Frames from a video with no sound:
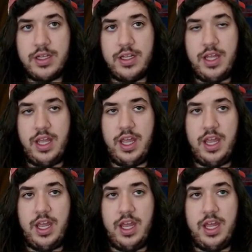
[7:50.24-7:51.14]

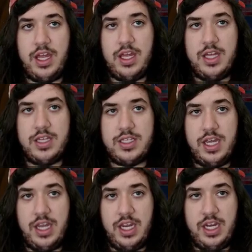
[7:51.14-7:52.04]
And
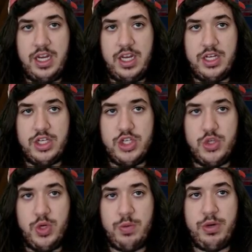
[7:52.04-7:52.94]
a
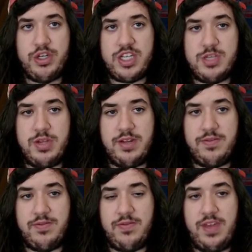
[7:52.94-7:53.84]
Juniper, just in case we had a
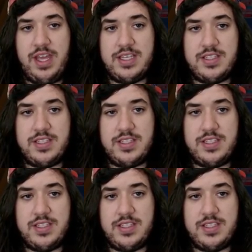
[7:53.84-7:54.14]
VS